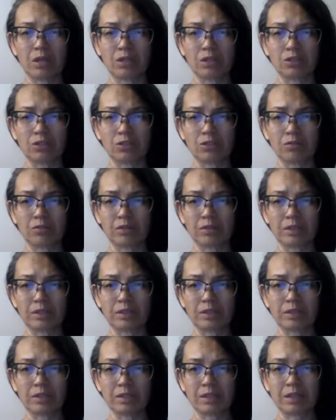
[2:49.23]
So let's
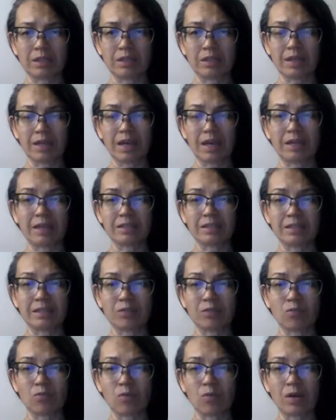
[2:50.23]
see. Yes, it
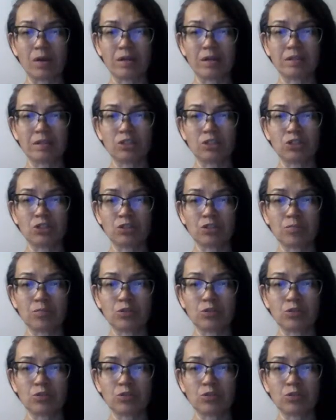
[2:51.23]
was shipped